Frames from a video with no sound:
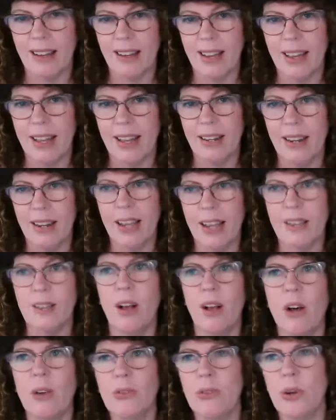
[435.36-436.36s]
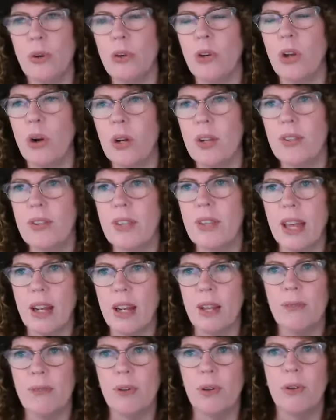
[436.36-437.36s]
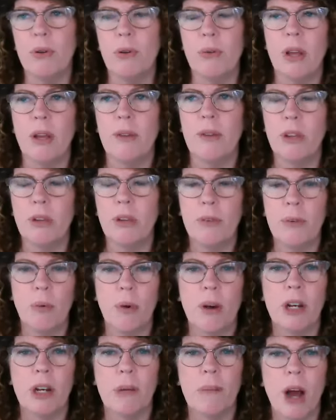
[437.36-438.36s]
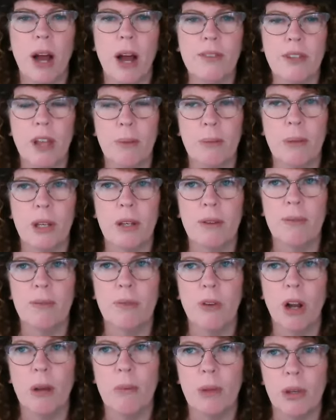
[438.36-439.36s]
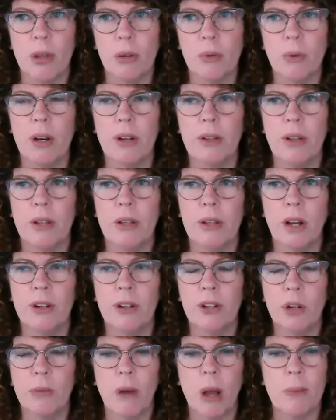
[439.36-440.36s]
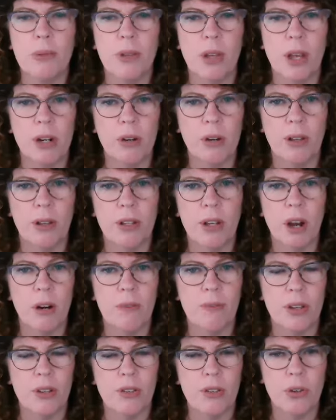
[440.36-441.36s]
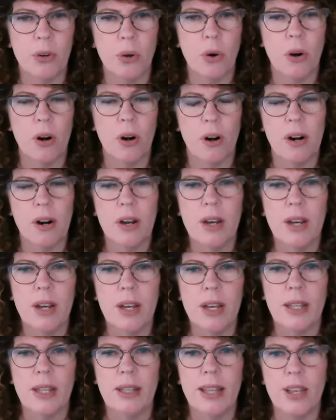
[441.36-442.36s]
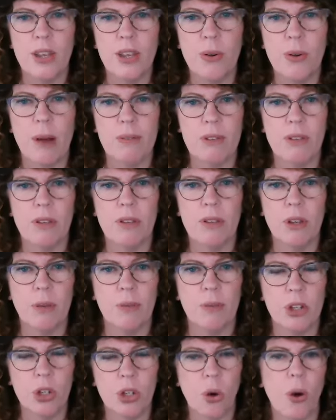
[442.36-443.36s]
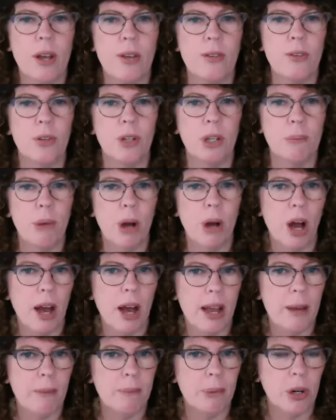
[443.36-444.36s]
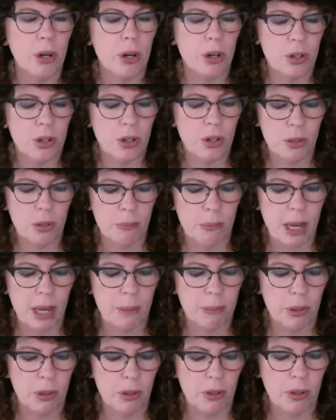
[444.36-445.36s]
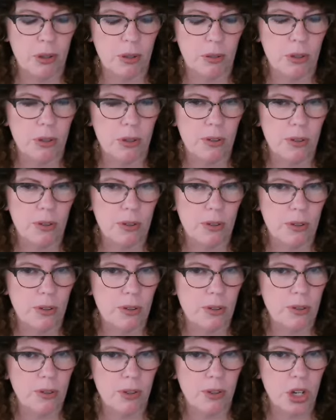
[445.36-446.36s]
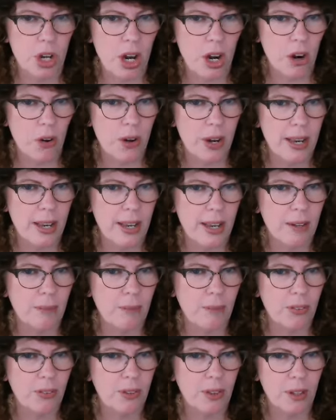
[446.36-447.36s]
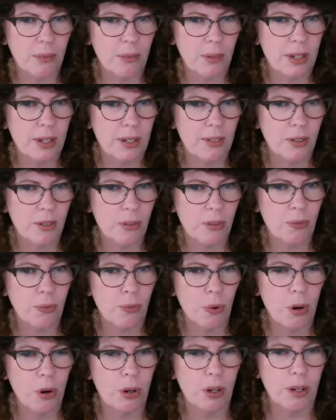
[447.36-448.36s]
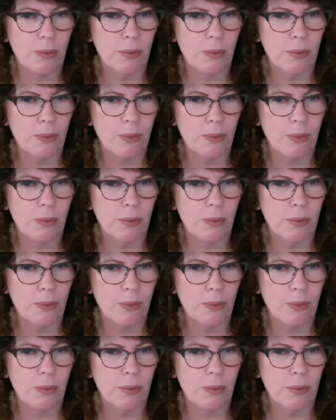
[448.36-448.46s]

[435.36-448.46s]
and I also noticed that if you wanted to buy something from you on your website or on the Artfest store, that you have a choice. You can buy birch, maple, cherry, and what's the other one? Is there four?